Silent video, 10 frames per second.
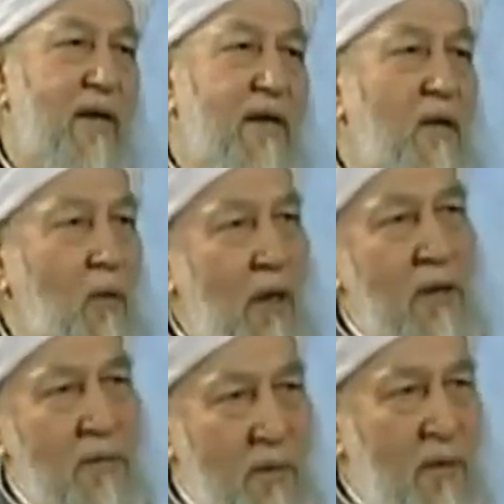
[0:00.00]
And the
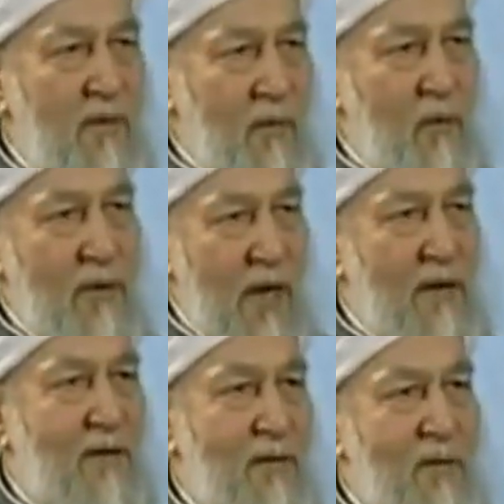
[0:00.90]
worldly people, of course,
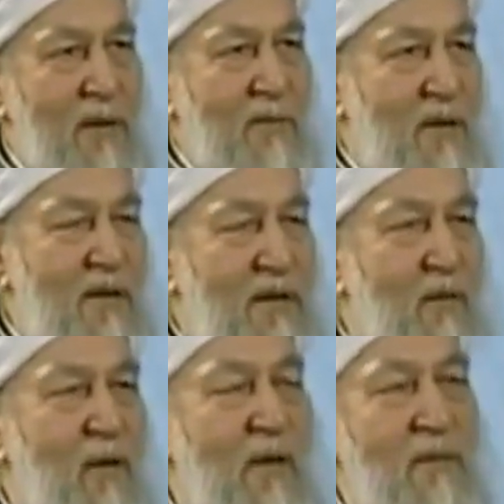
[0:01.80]
are represents
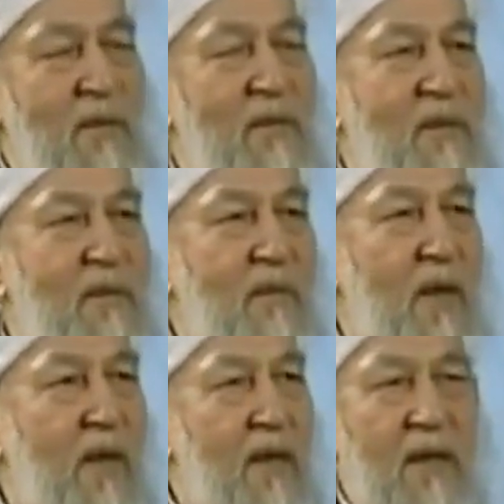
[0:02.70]
the worldly people.
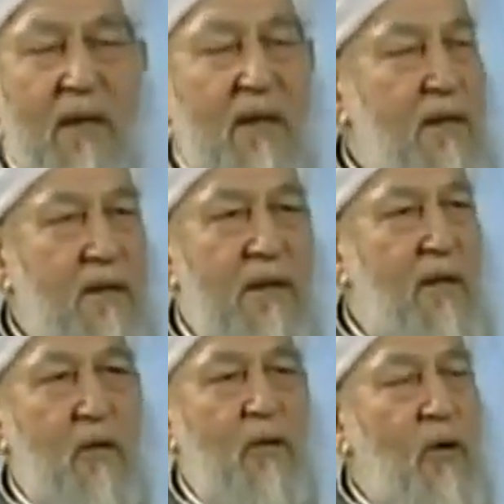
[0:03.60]

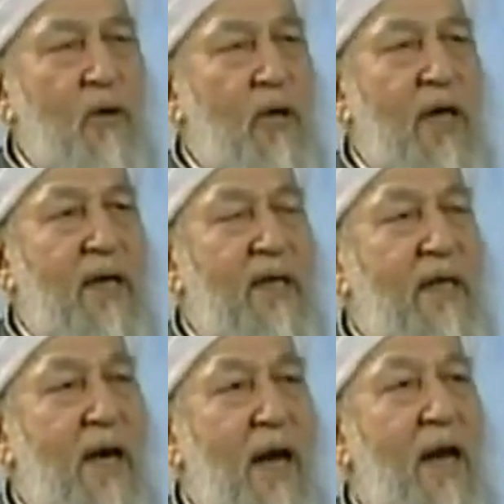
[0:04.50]
They could not
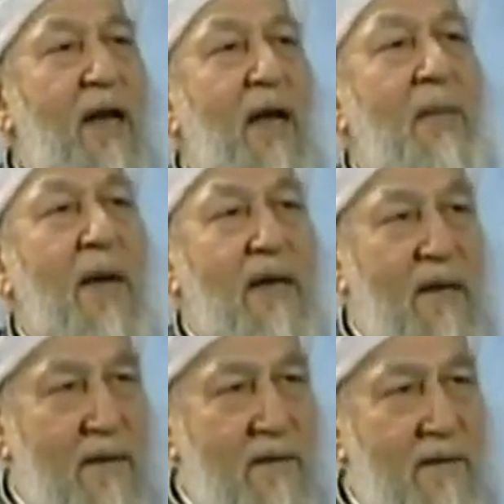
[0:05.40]
carry al-amana.